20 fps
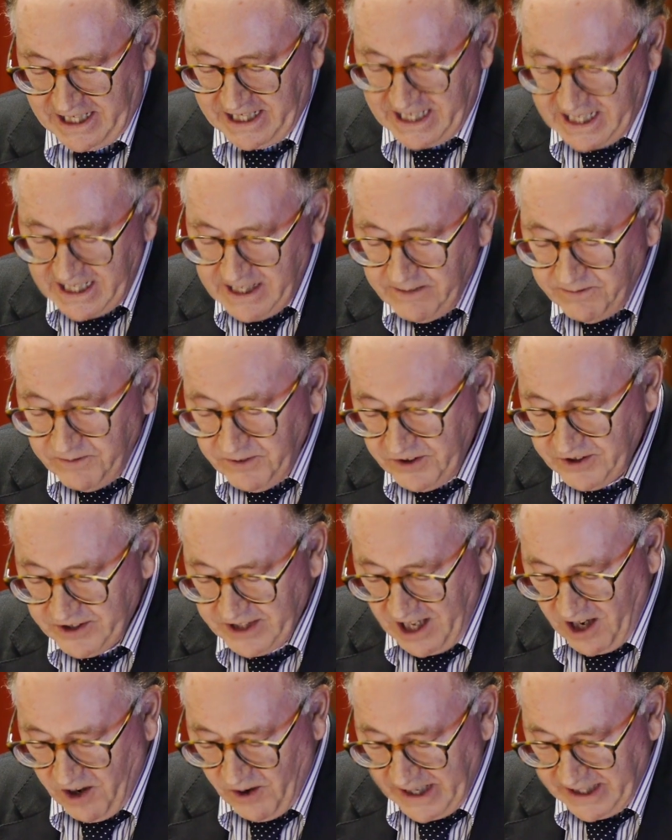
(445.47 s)
Even
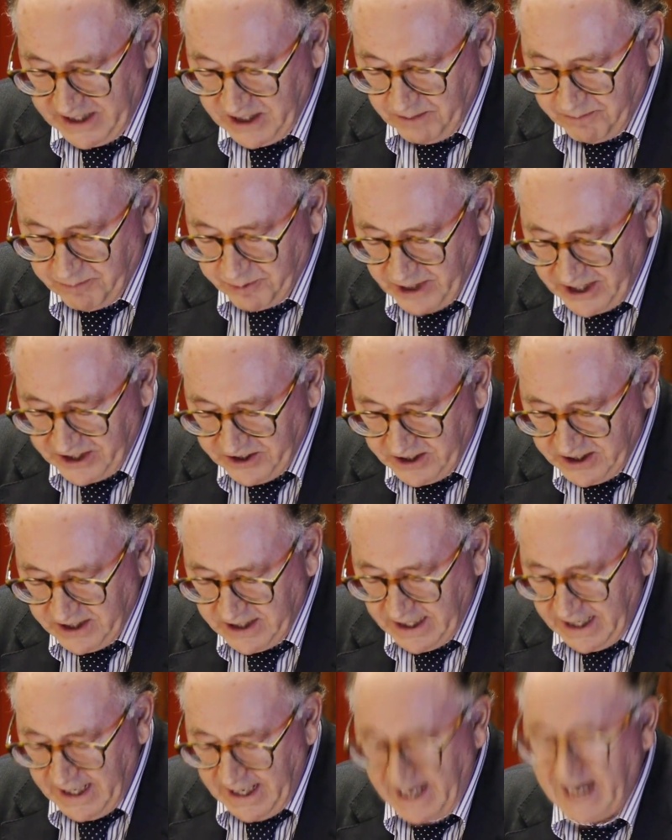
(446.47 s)
so, in the
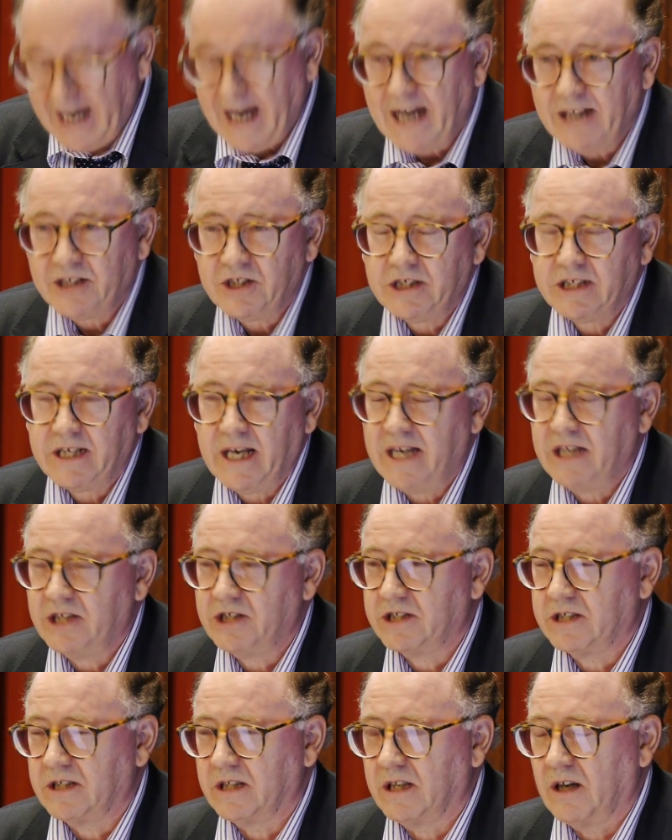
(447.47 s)
present
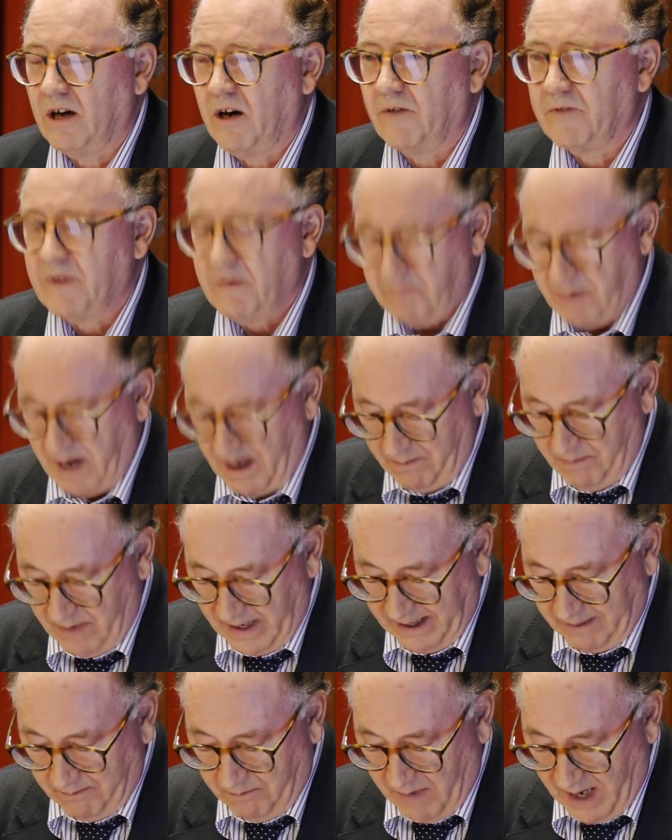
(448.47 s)
agitation of the
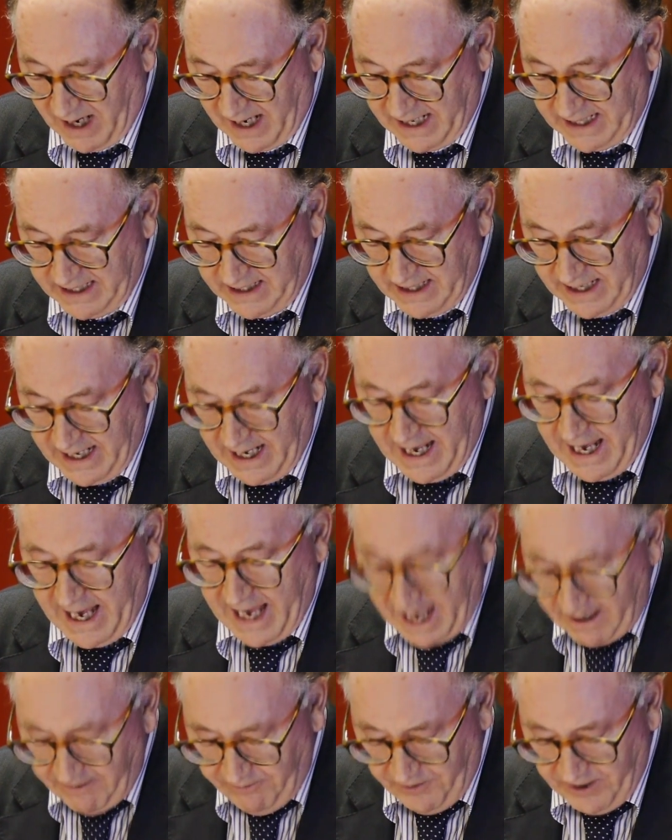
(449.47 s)
public mind,
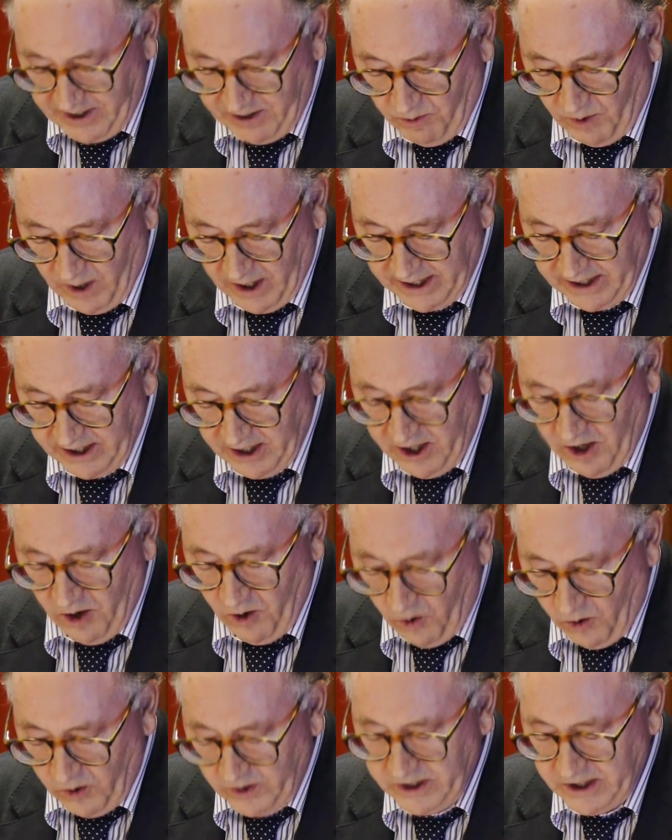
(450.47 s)
everyone
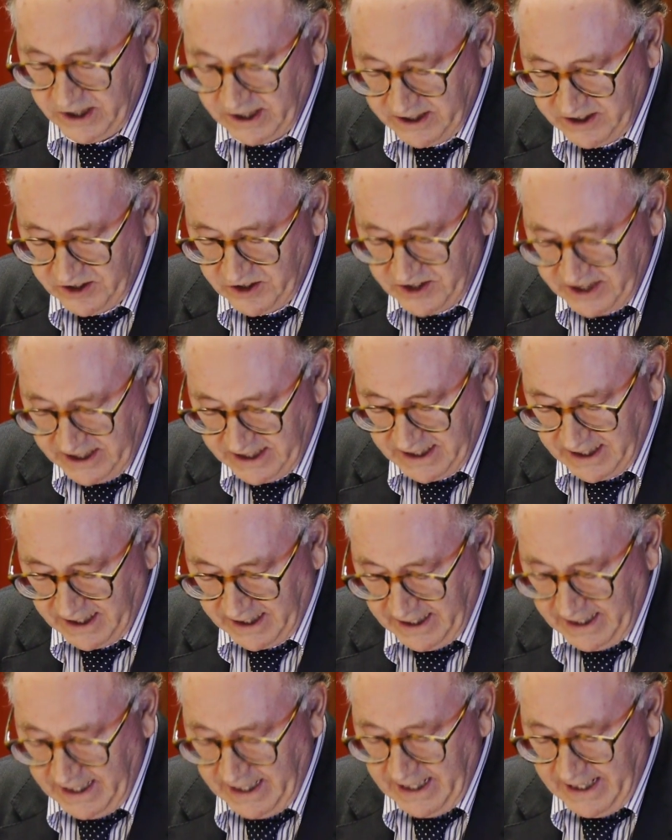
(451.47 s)
ought to
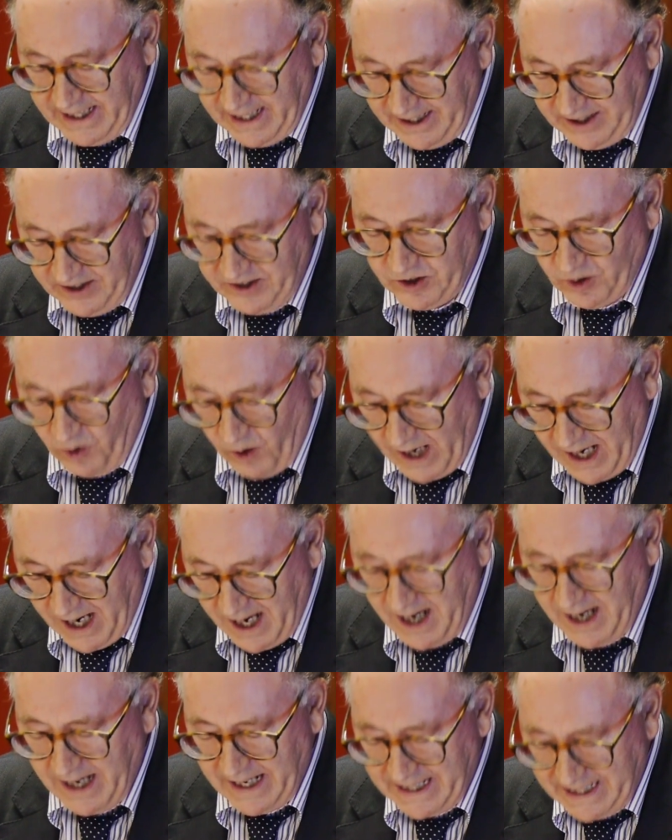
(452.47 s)
consider his or
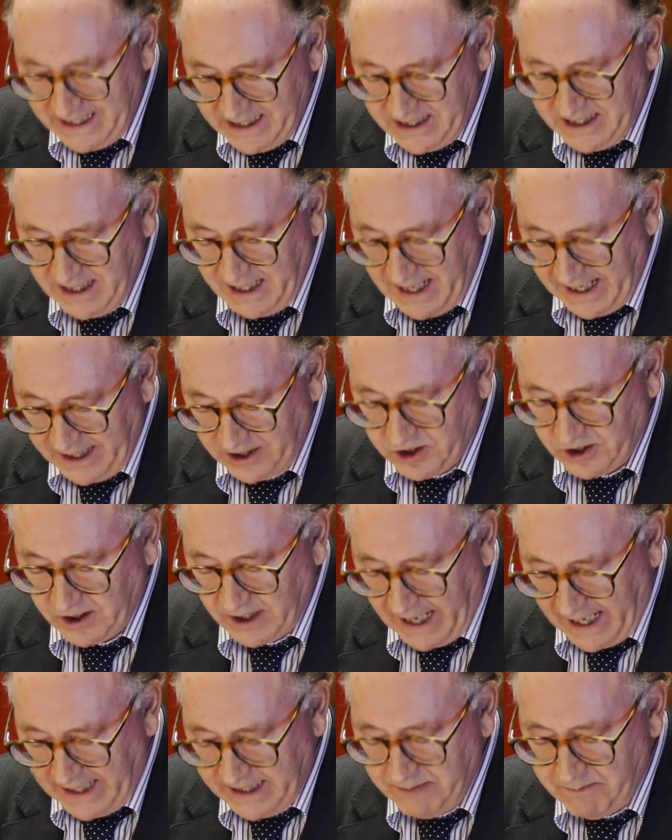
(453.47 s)
her intellectual
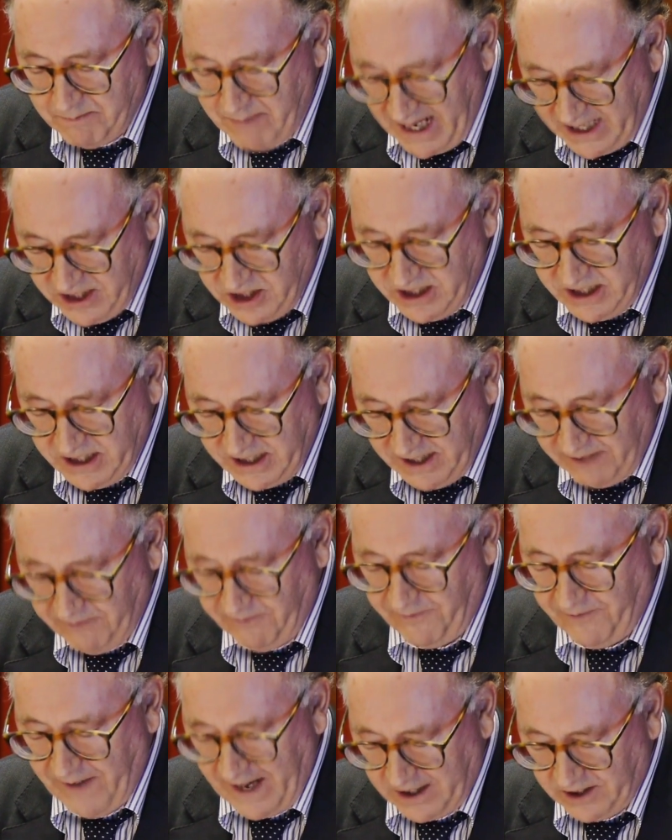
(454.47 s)
and imaginative
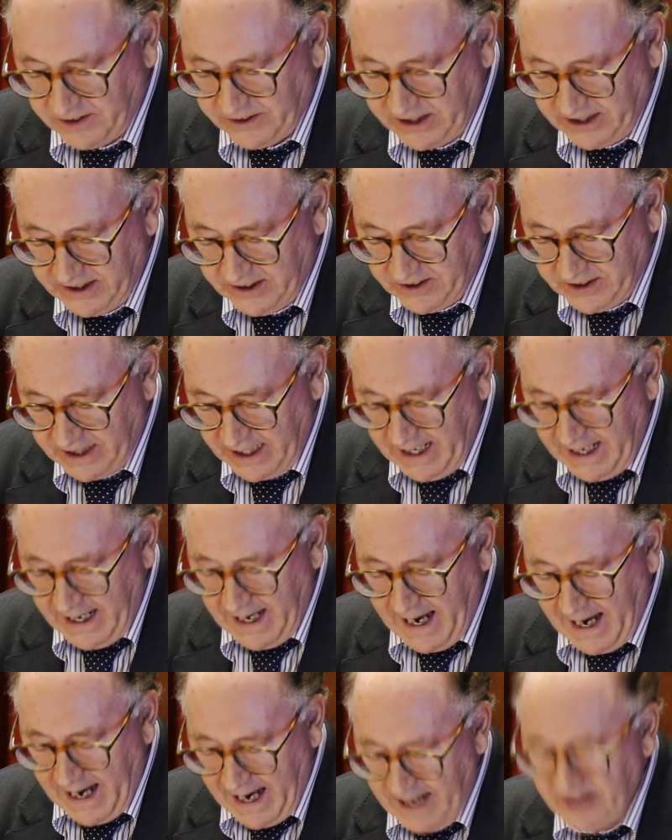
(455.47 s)
faculties
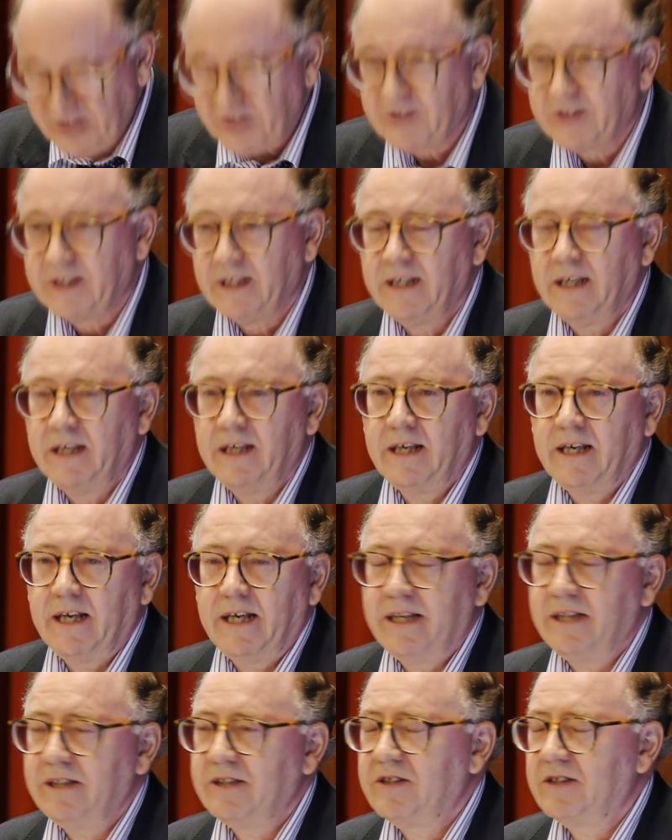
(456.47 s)
as
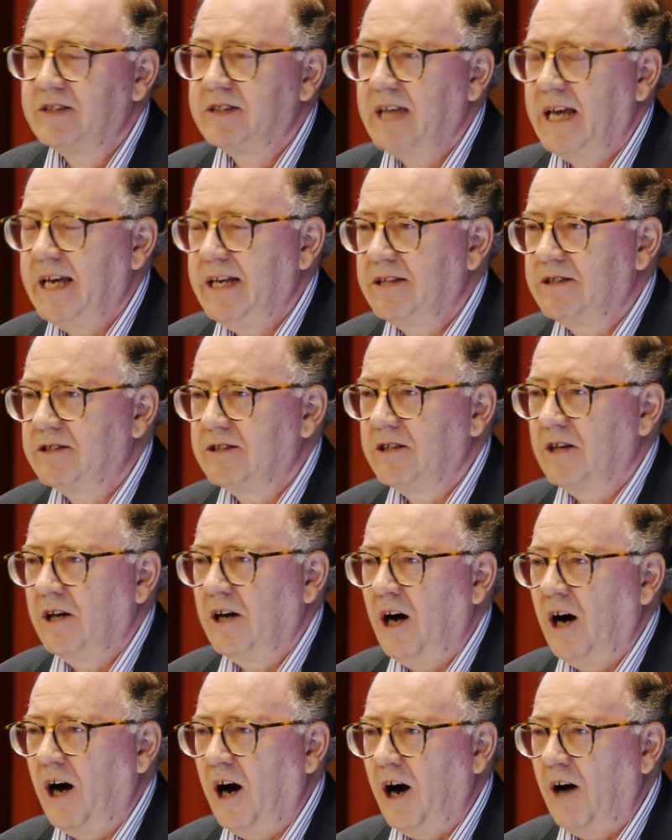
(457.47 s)
in a state
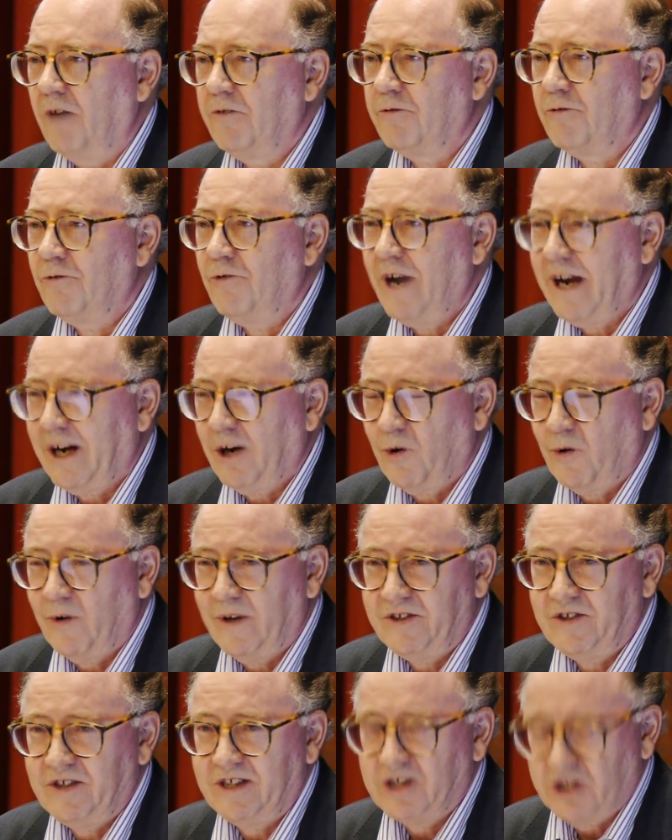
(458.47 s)
of
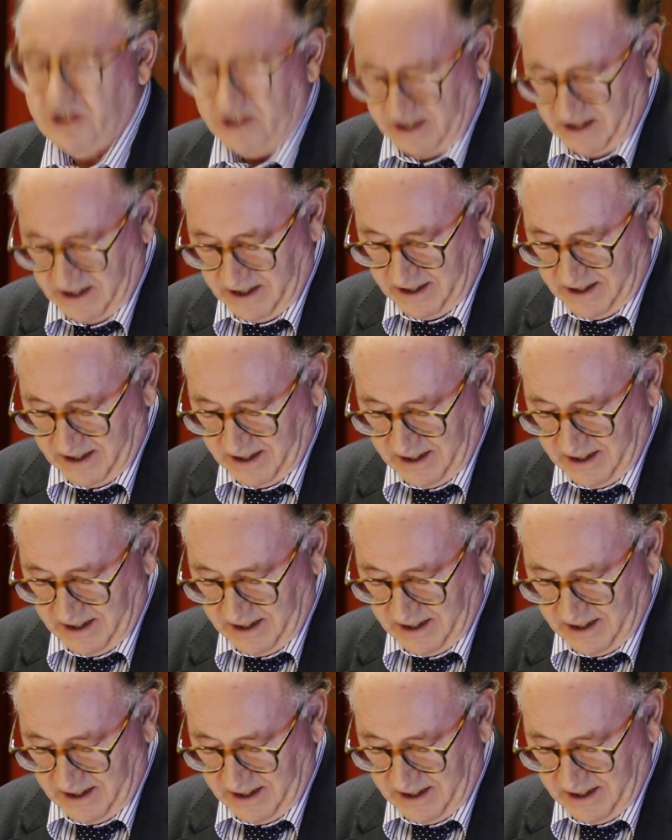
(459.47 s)
requisition.